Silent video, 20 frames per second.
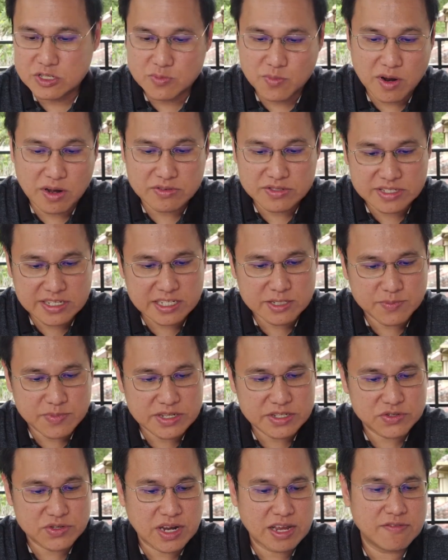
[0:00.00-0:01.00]
about 6
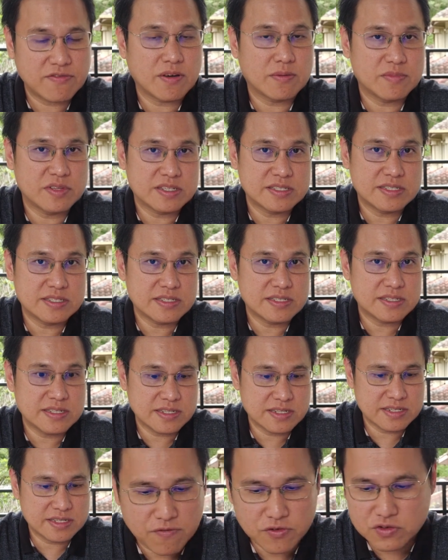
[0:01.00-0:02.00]
minute drive from the
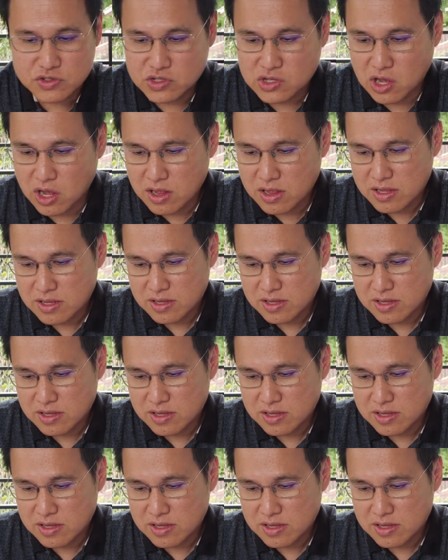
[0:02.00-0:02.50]
Sisters food stall.